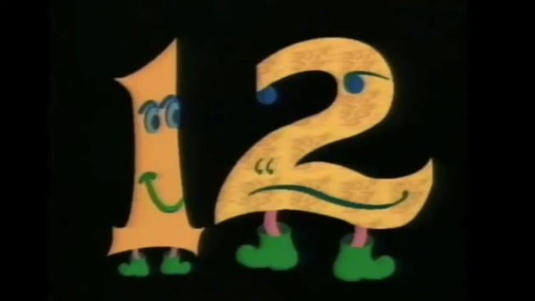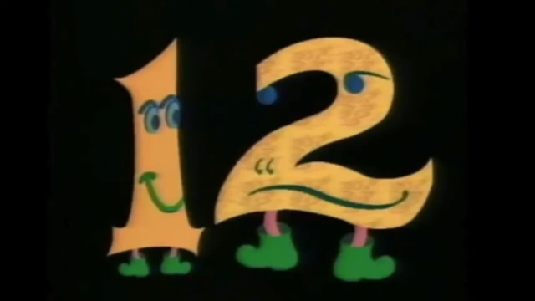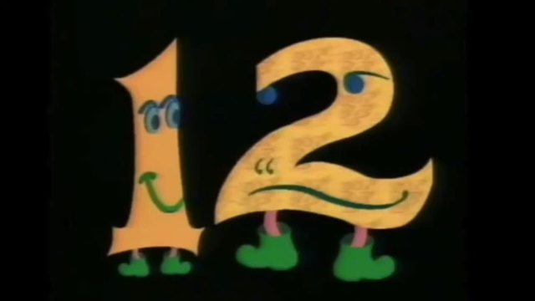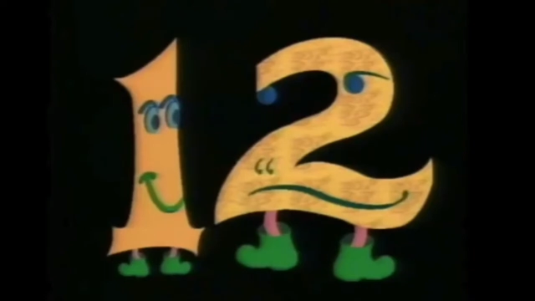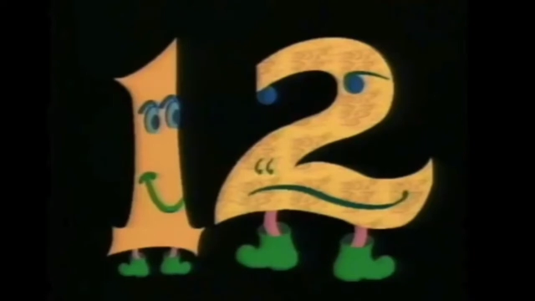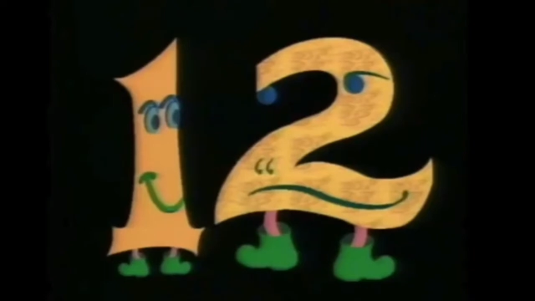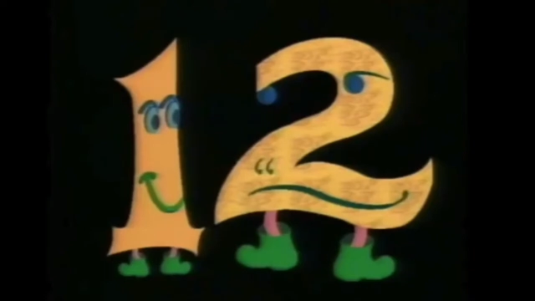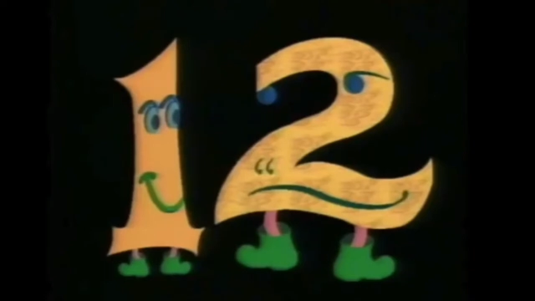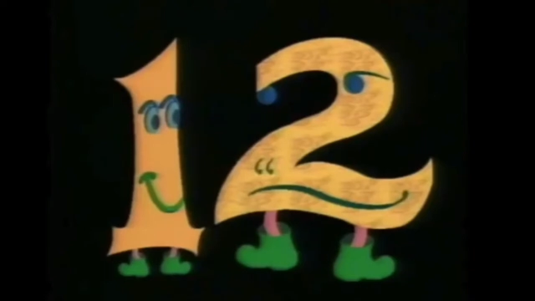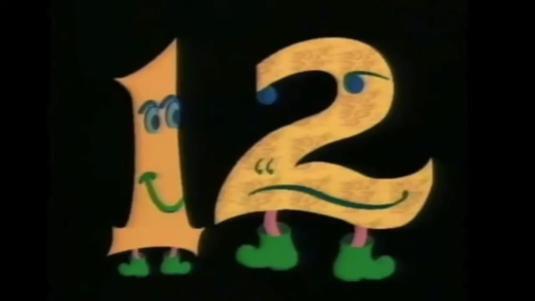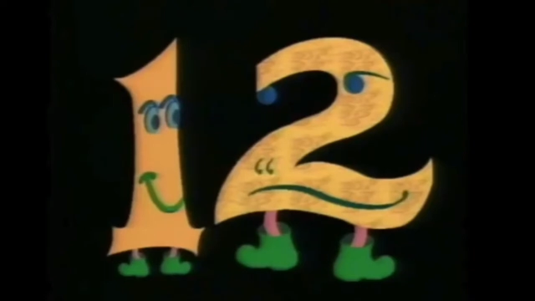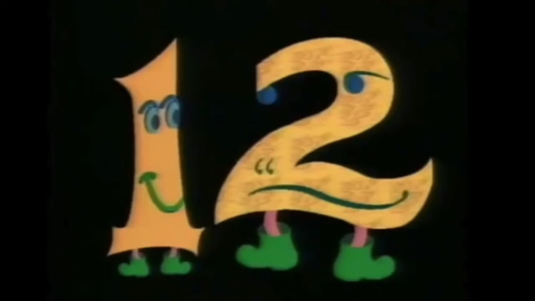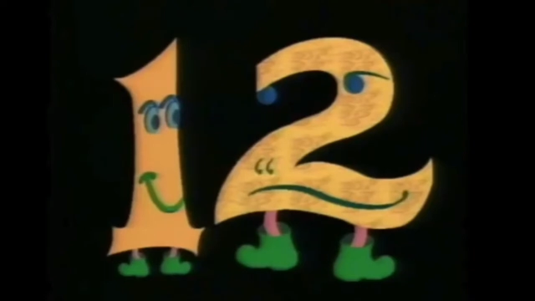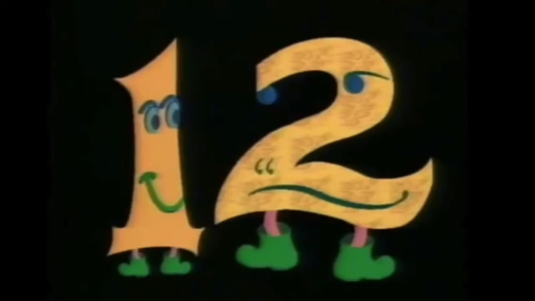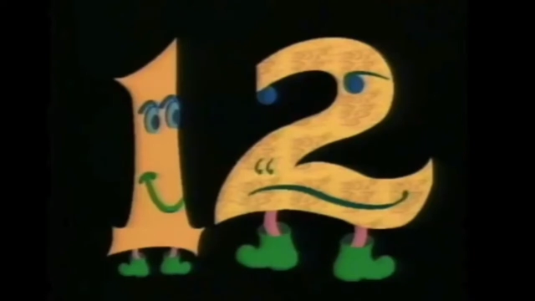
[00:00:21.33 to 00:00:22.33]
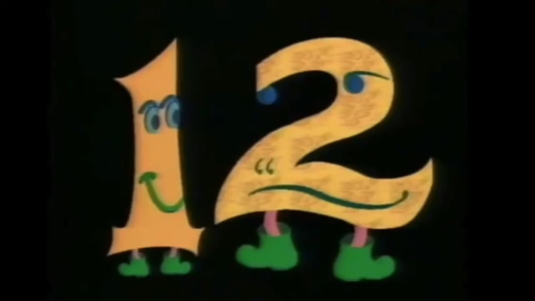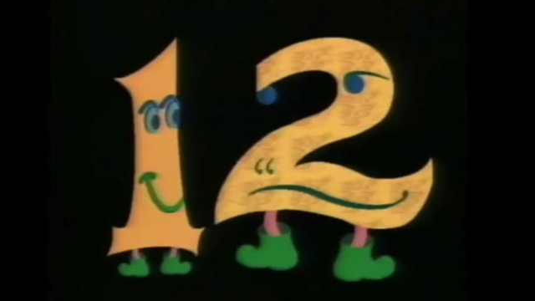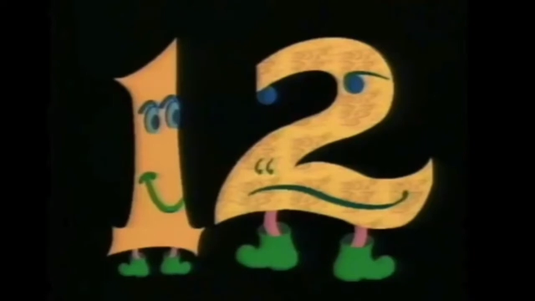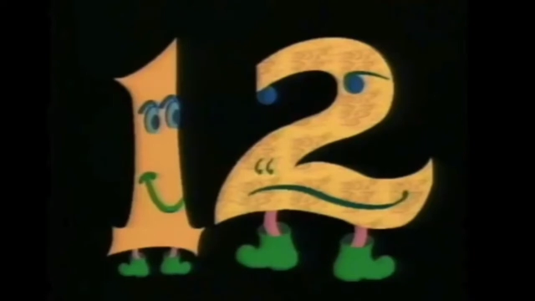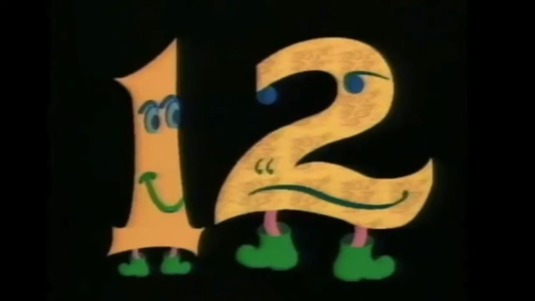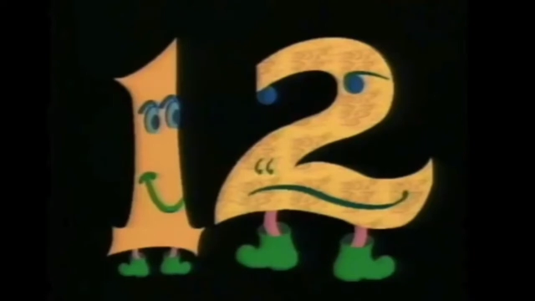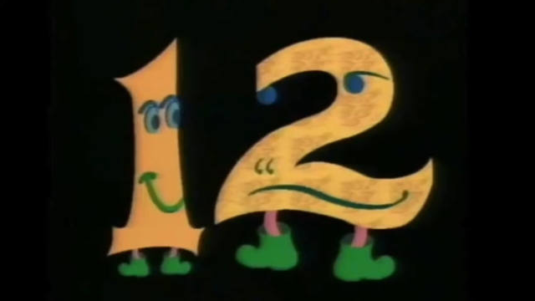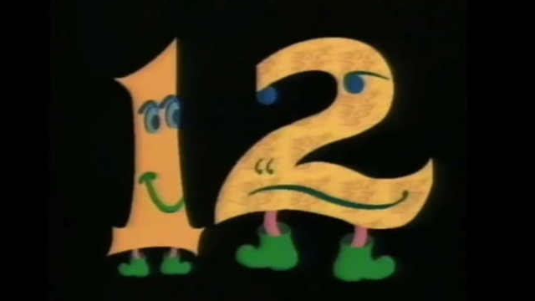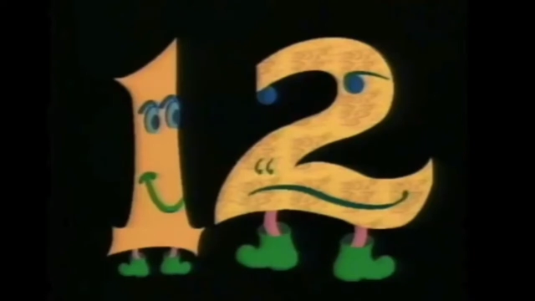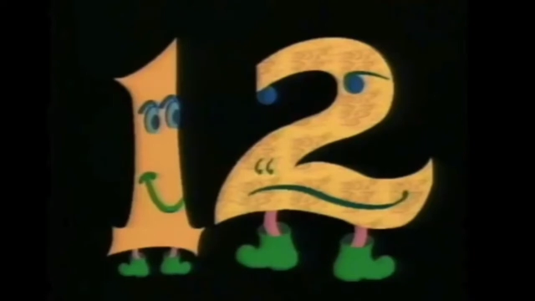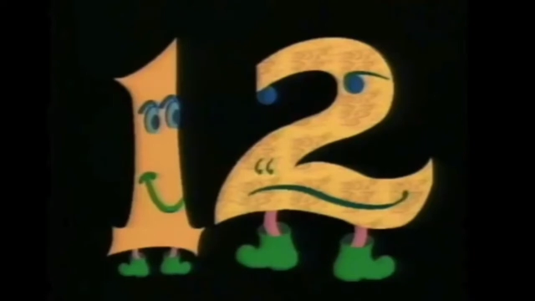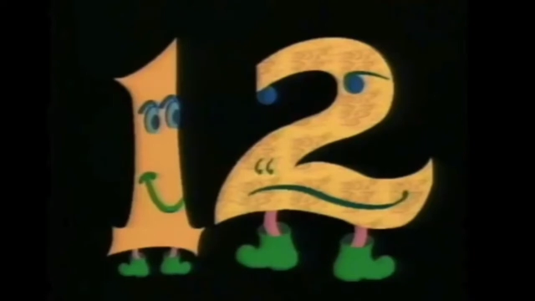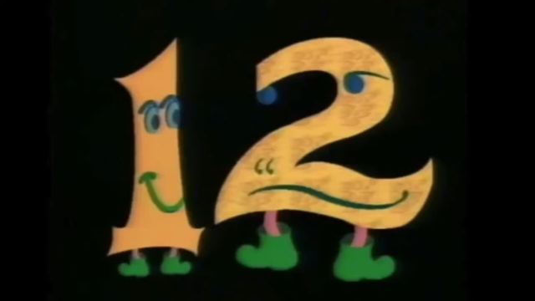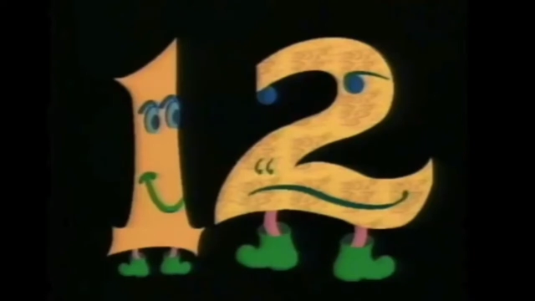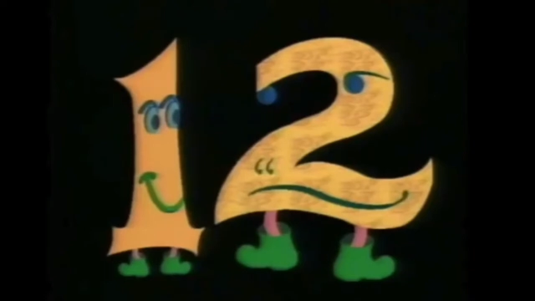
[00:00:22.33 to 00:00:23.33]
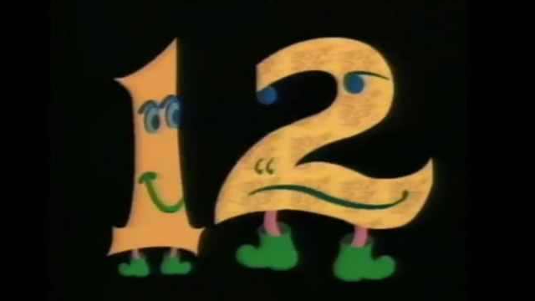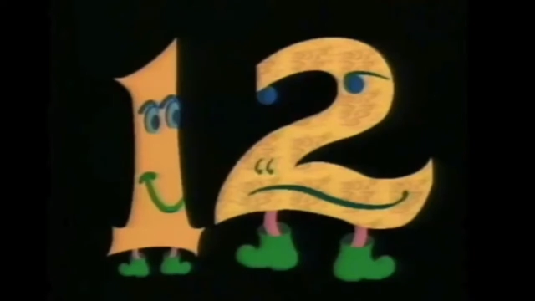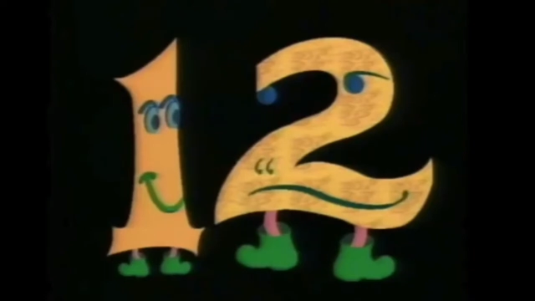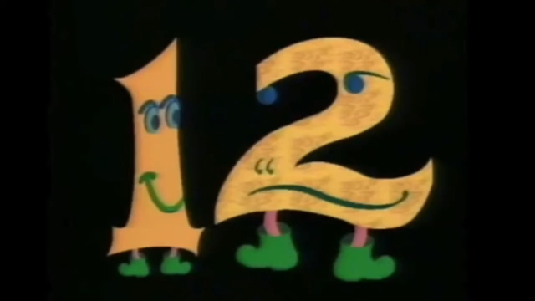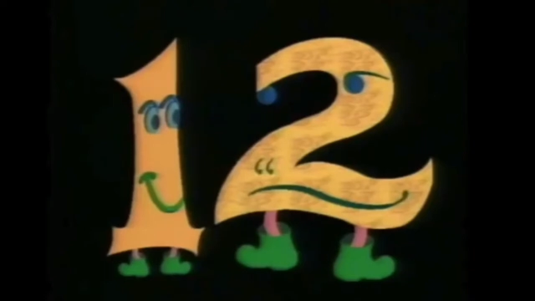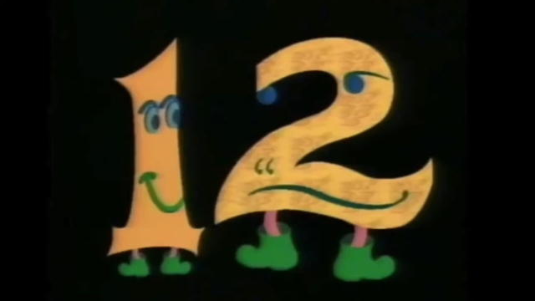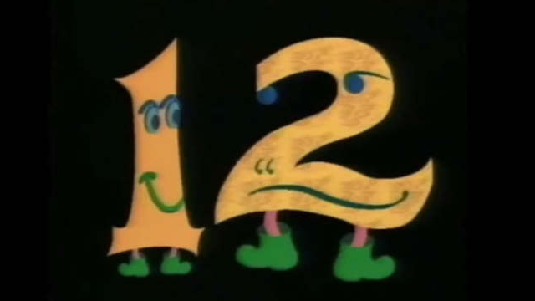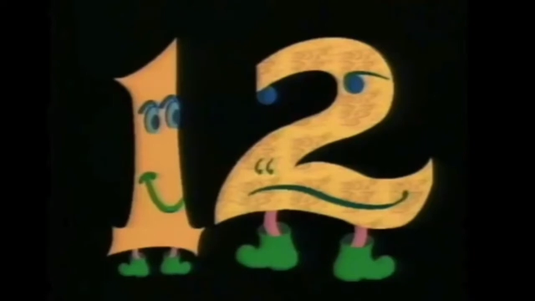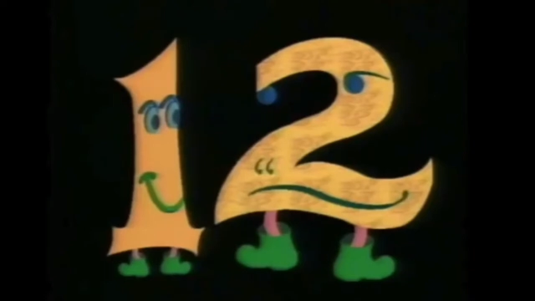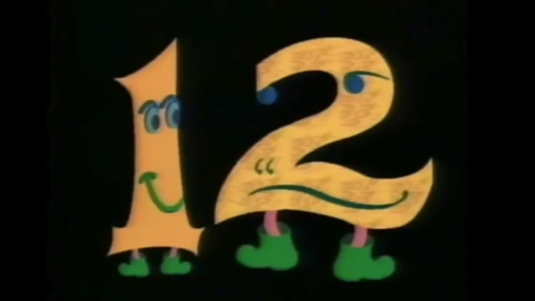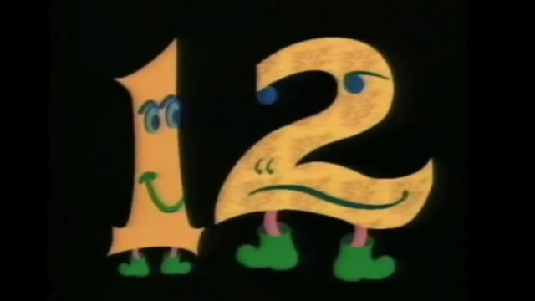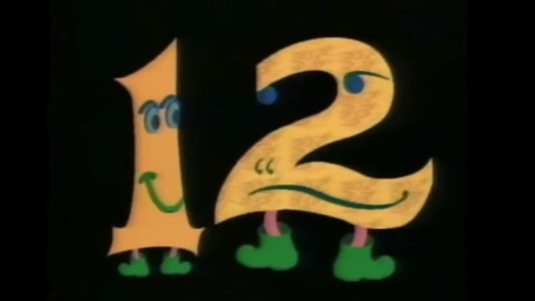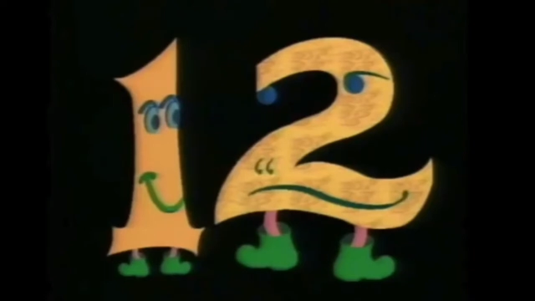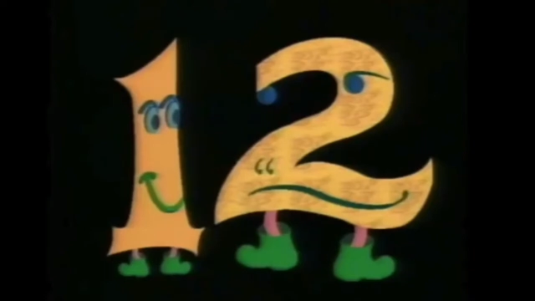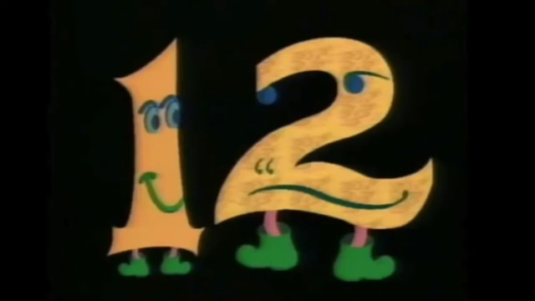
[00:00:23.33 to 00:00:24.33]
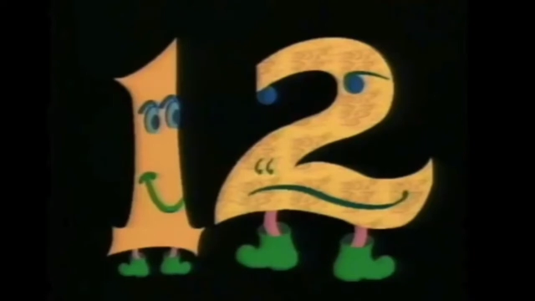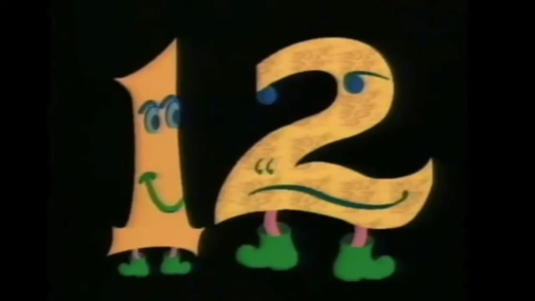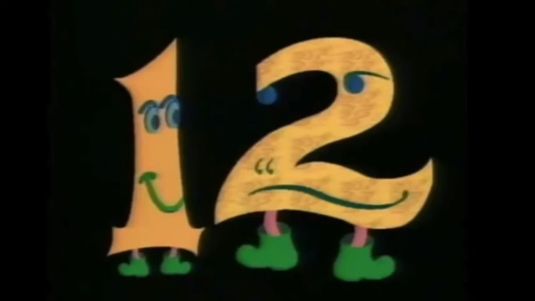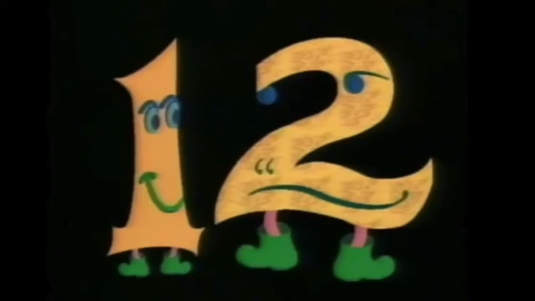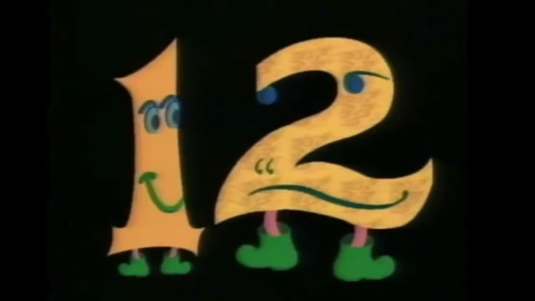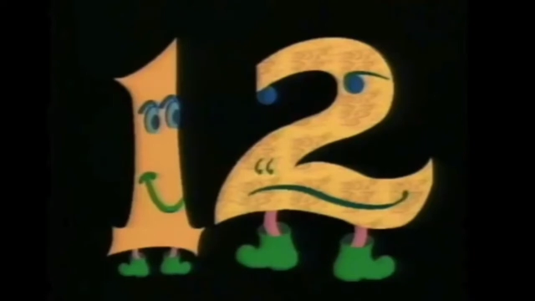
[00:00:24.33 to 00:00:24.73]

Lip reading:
[unreadable: no face in view]